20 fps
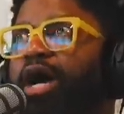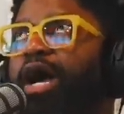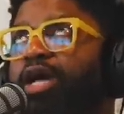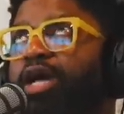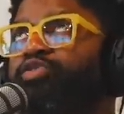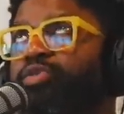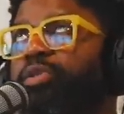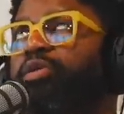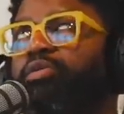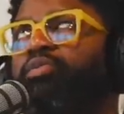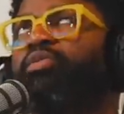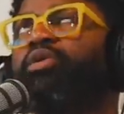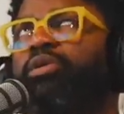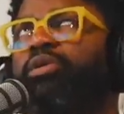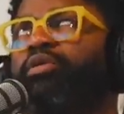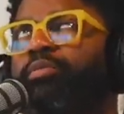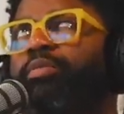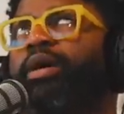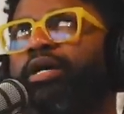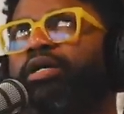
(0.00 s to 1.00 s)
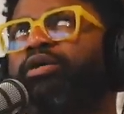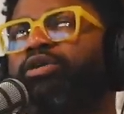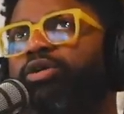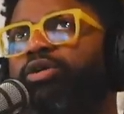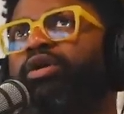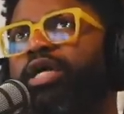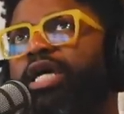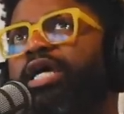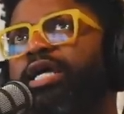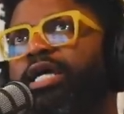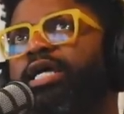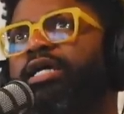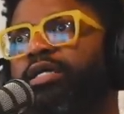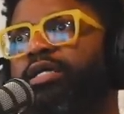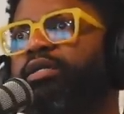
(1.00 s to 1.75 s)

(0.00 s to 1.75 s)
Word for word: eyes were going to roll in the back of your head.